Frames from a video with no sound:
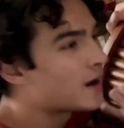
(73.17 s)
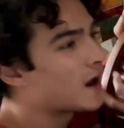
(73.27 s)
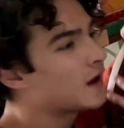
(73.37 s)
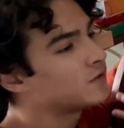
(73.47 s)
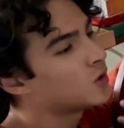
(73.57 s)
I
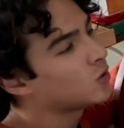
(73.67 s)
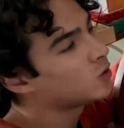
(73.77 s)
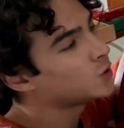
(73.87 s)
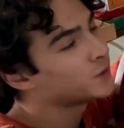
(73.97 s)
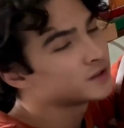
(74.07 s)
have no
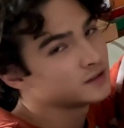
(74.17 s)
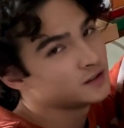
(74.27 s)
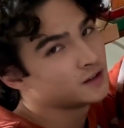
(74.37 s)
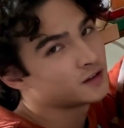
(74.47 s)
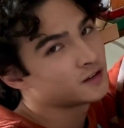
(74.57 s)
clue what's in
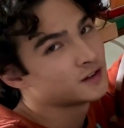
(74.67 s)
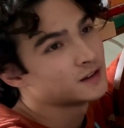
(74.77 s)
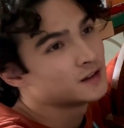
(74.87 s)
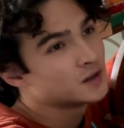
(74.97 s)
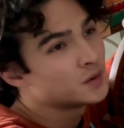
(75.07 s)
here,
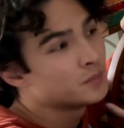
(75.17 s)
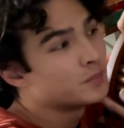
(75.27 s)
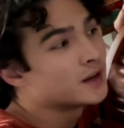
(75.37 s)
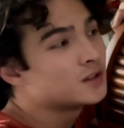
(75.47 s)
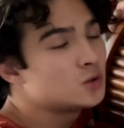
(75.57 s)

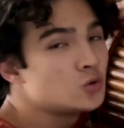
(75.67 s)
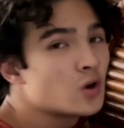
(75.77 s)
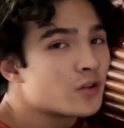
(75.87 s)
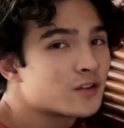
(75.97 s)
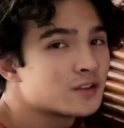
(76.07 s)
but I do know
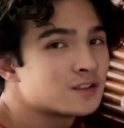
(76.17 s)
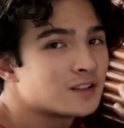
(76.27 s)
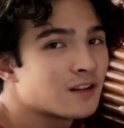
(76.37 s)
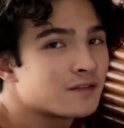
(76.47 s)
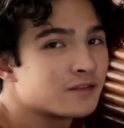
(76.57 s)
that there's
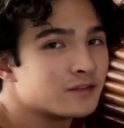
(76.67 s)
stuff